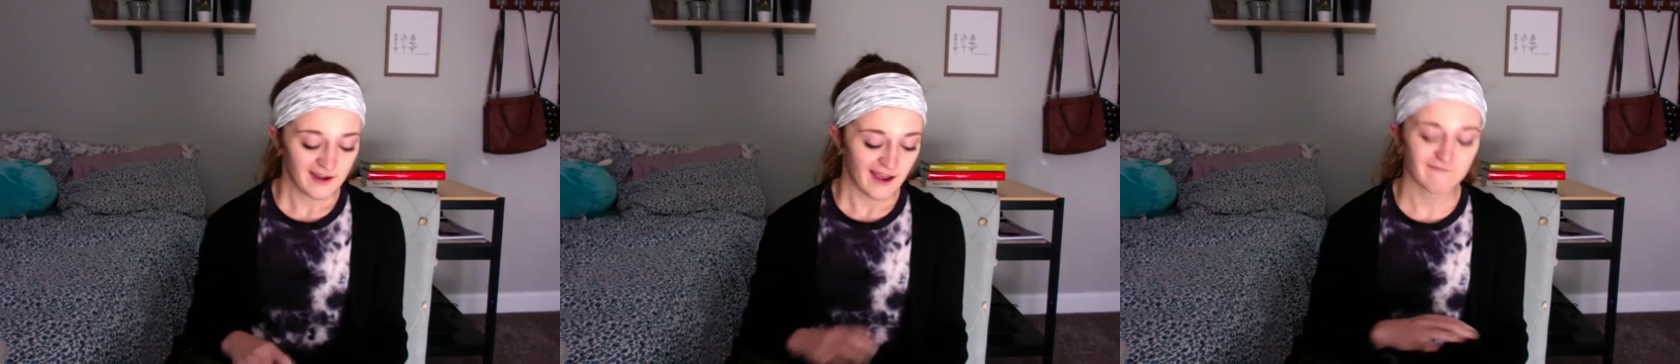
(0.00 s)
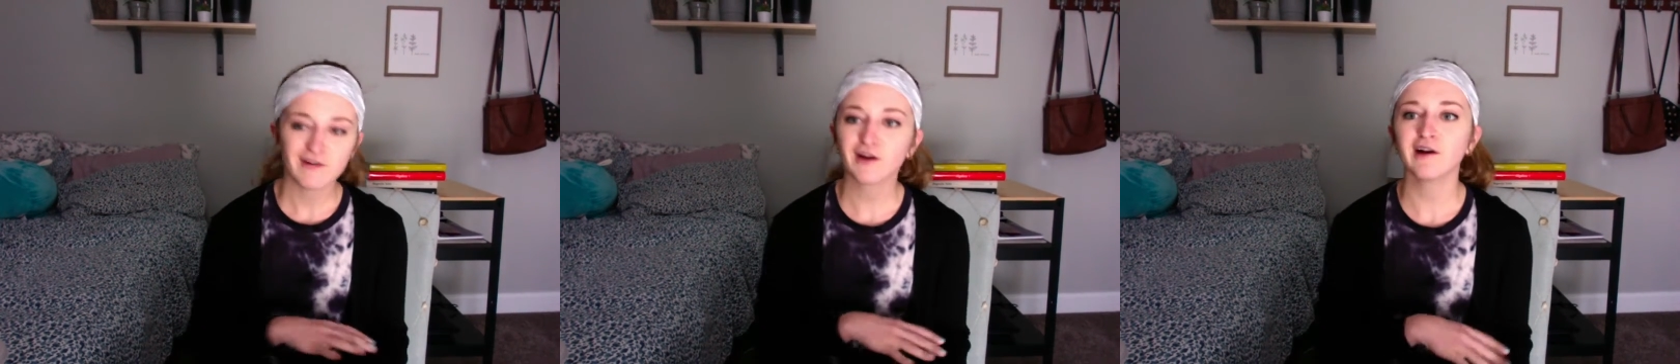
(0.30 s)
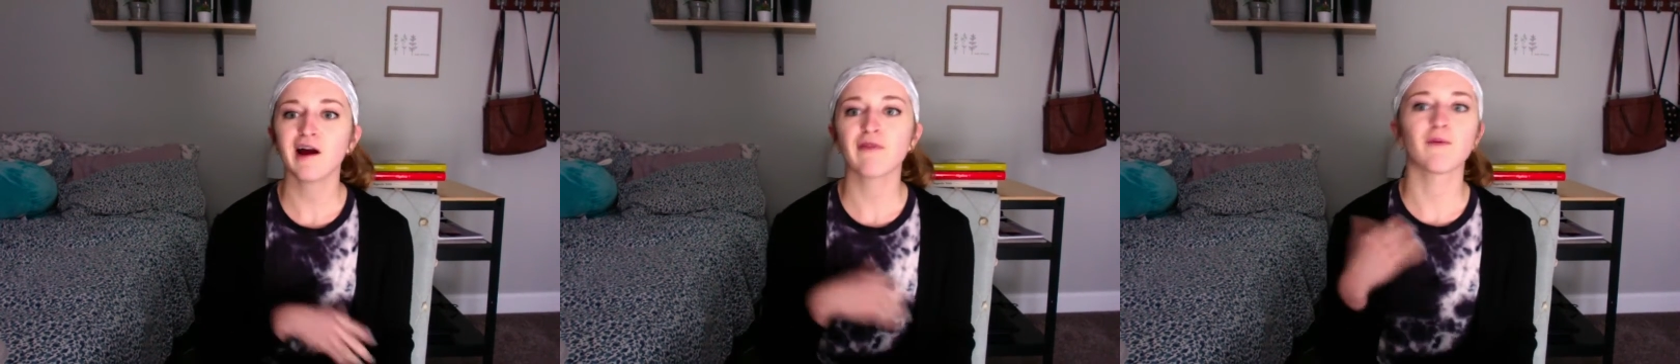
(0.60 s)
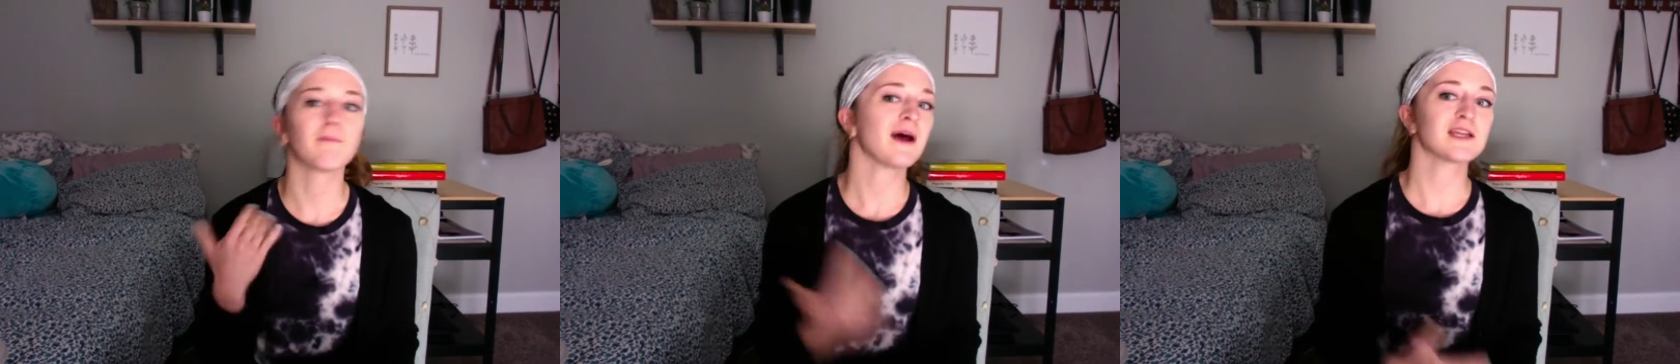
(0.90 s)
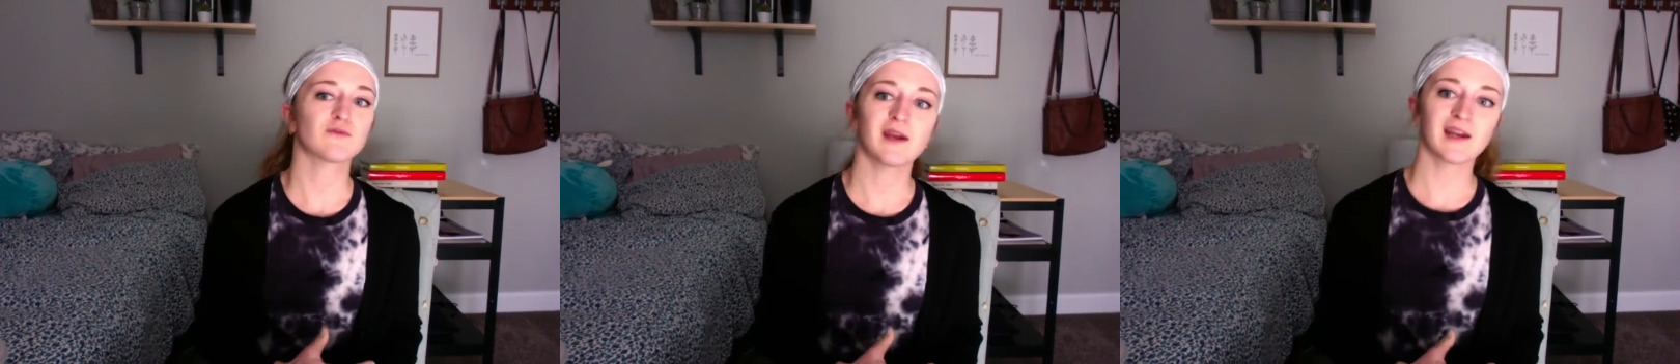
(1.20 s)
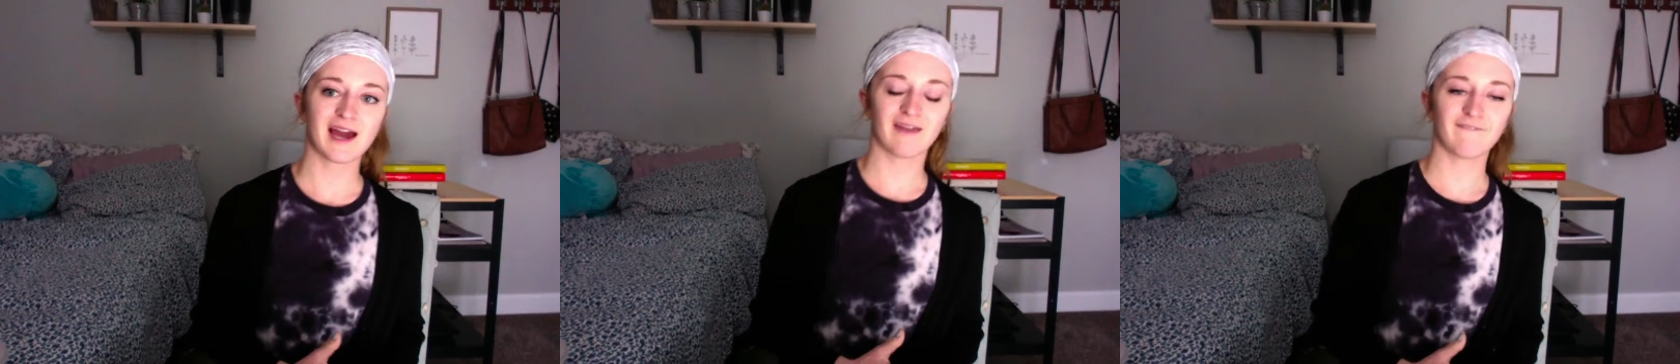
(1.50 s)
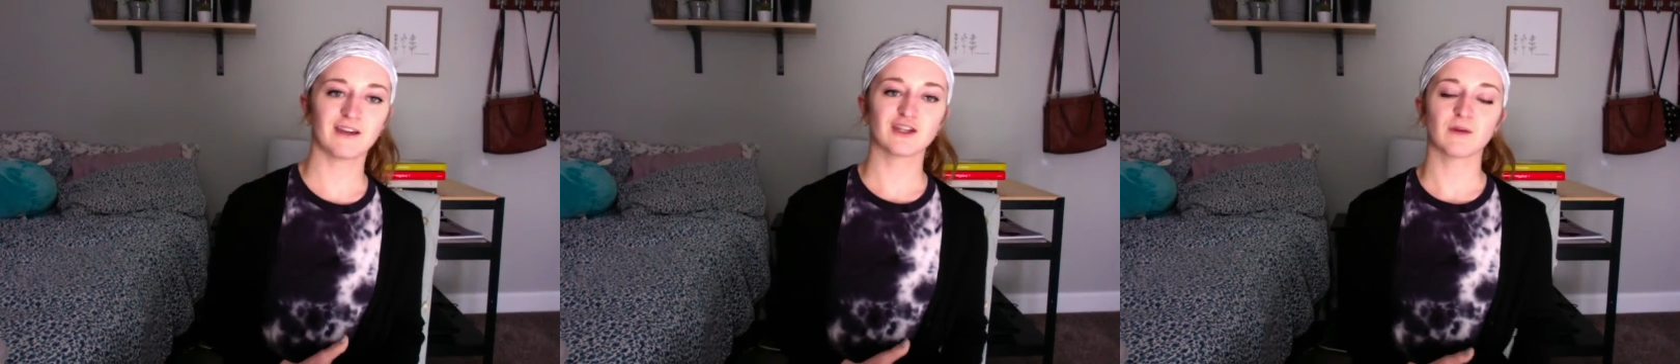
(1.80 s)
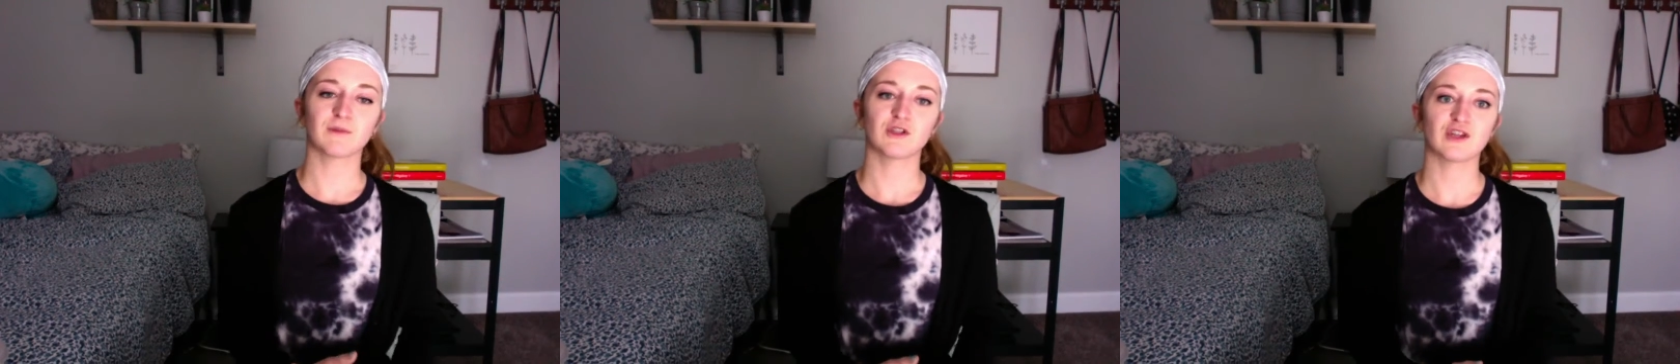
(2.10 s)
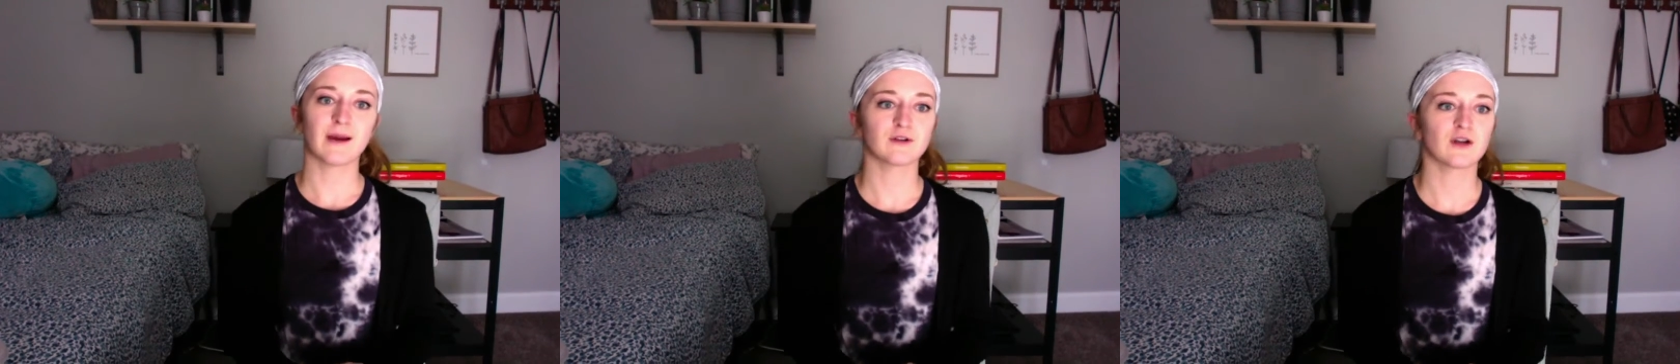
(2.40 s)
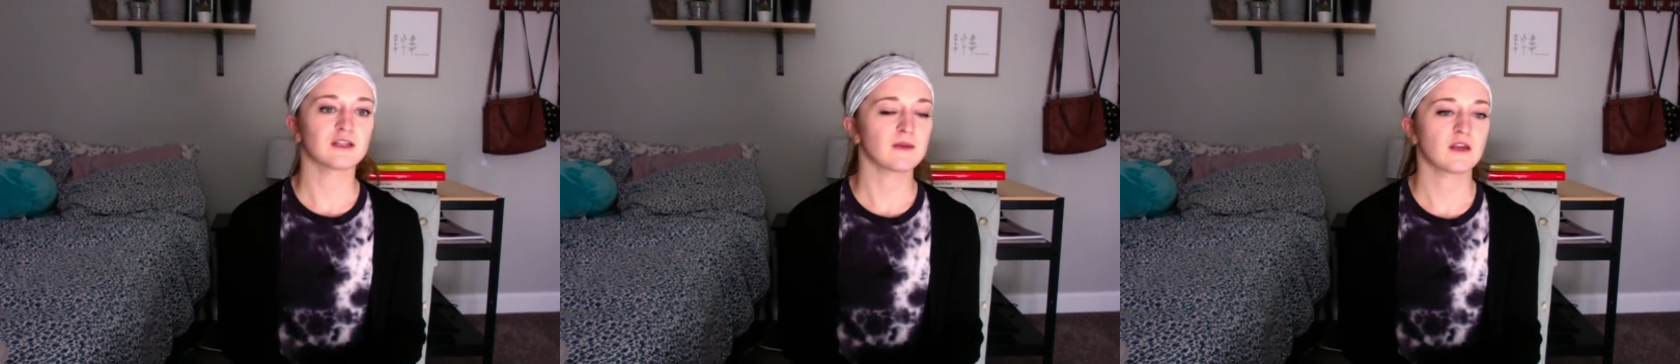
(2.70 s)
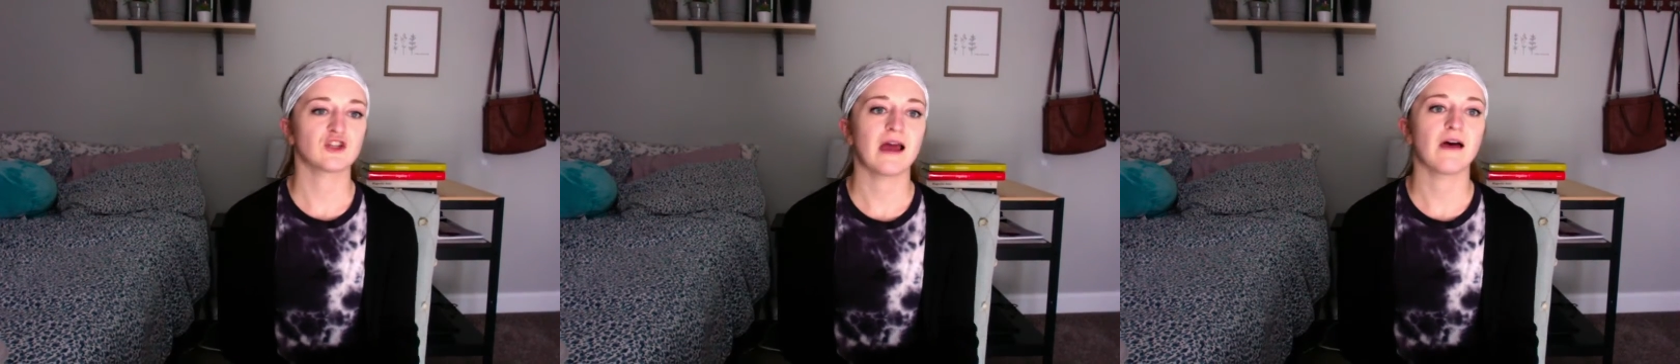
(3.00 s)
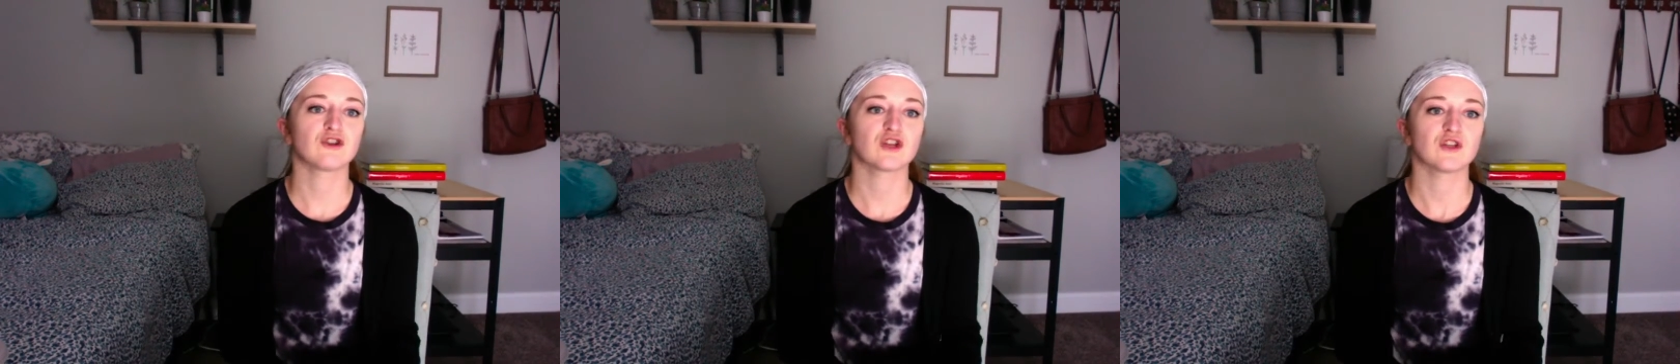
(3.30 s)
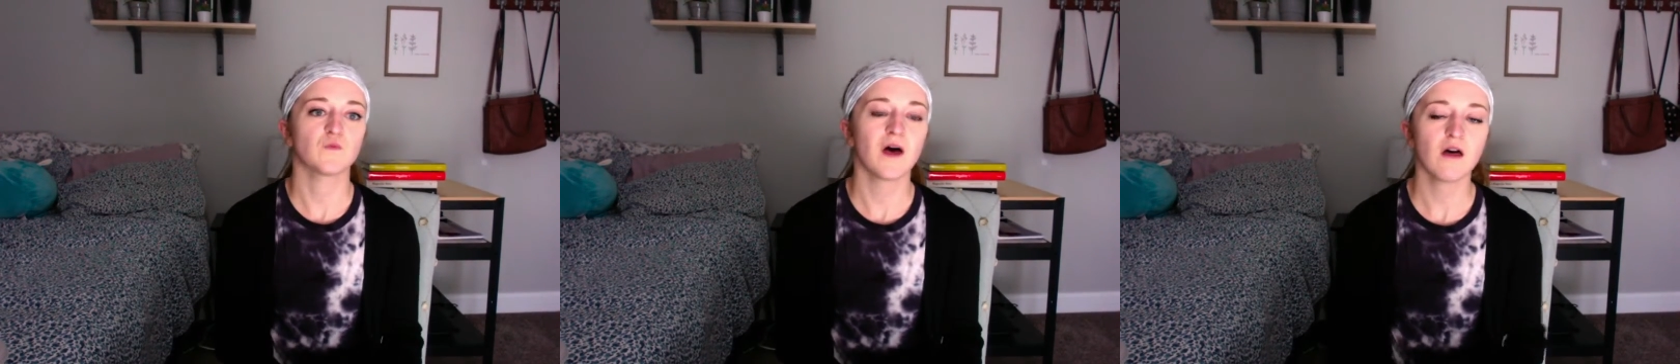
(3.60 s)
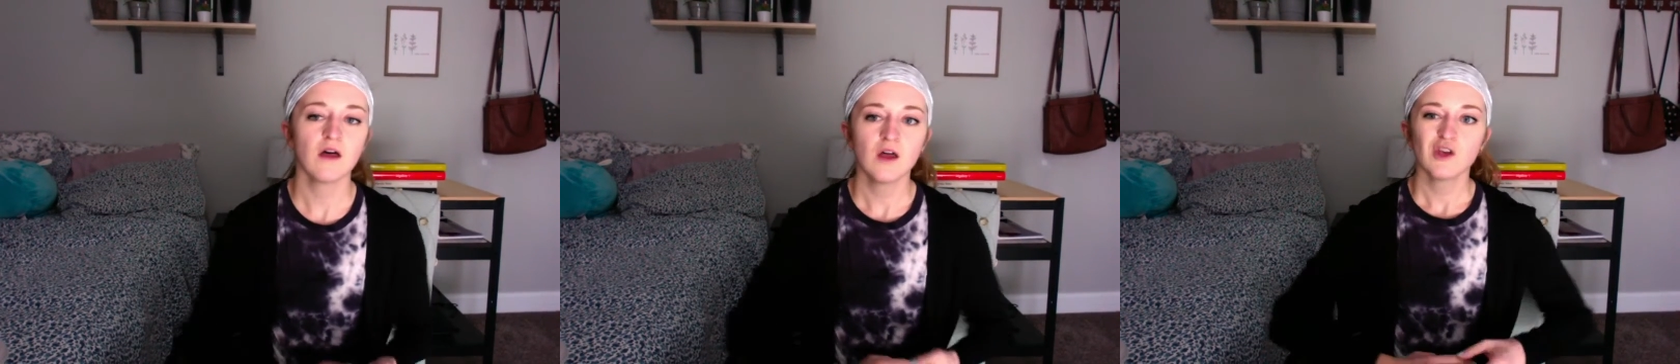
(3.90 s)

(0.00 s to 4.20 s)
and figuring out the best way to kind of finish up this chapter has been a challenge as well.